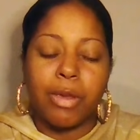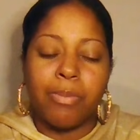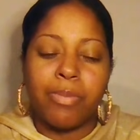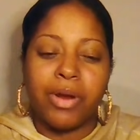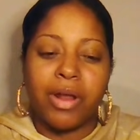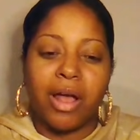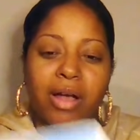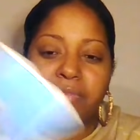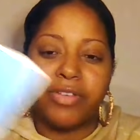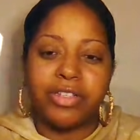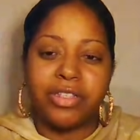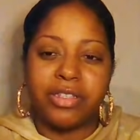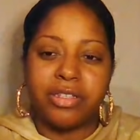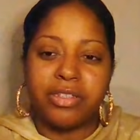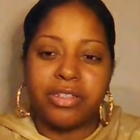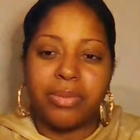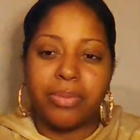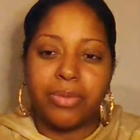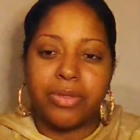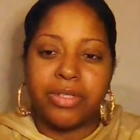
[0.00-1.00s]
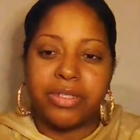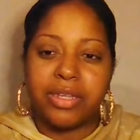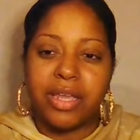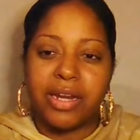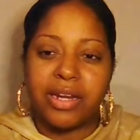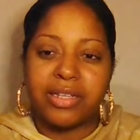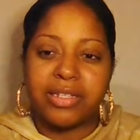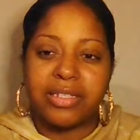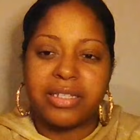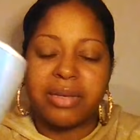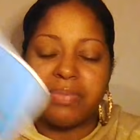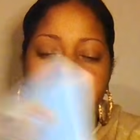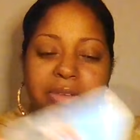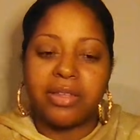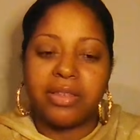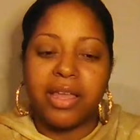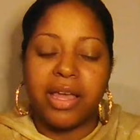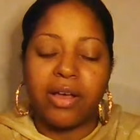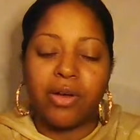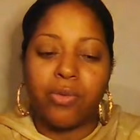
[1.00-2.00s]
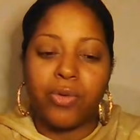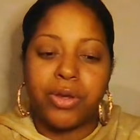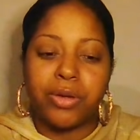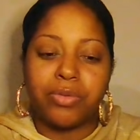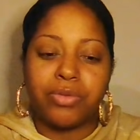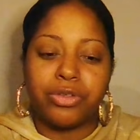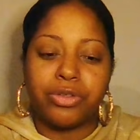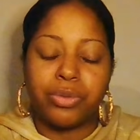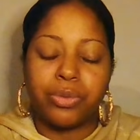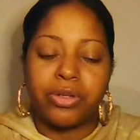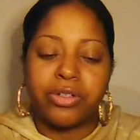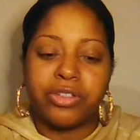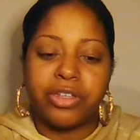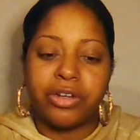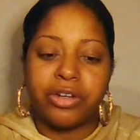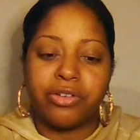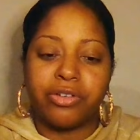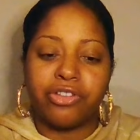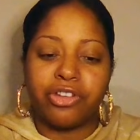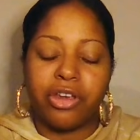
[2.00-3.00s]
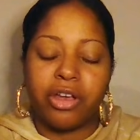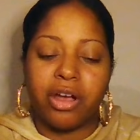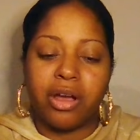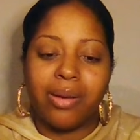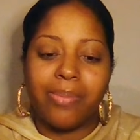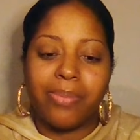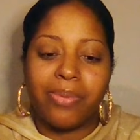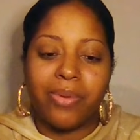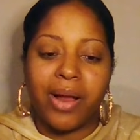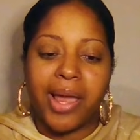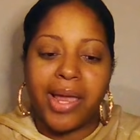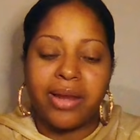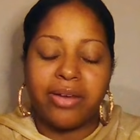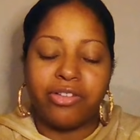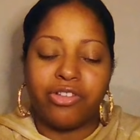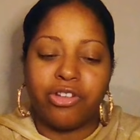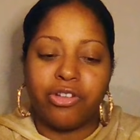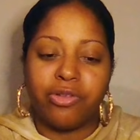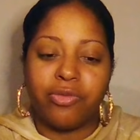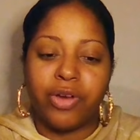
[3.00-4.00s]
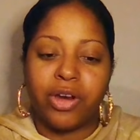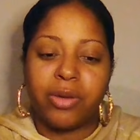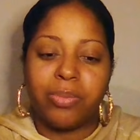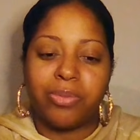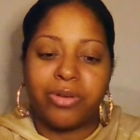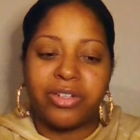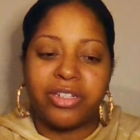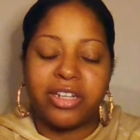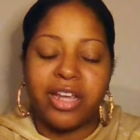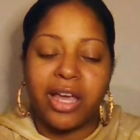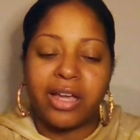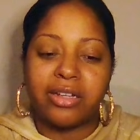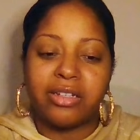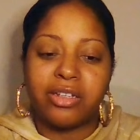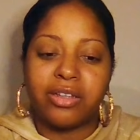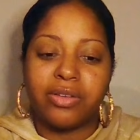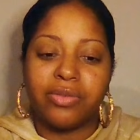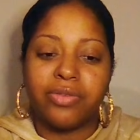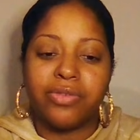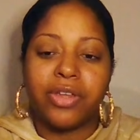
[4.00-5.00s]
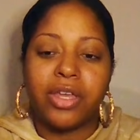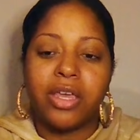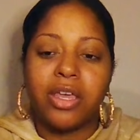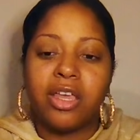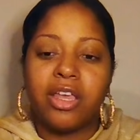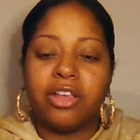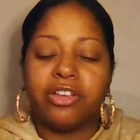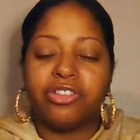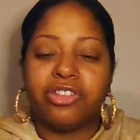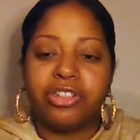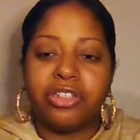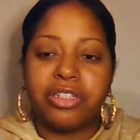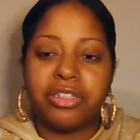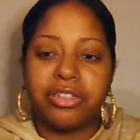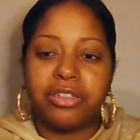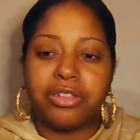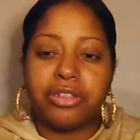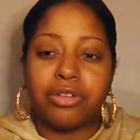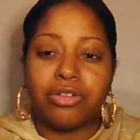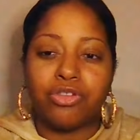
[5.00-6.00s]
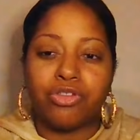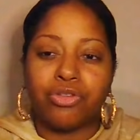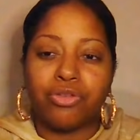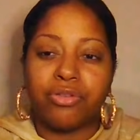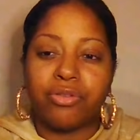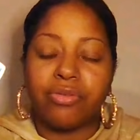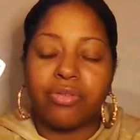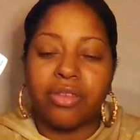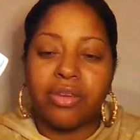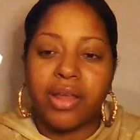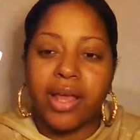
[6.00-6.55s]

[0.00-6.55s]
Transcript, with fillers: But obviously, someone's not accepting that. Queen of Swords energy upright. She's very protective. She sees the truth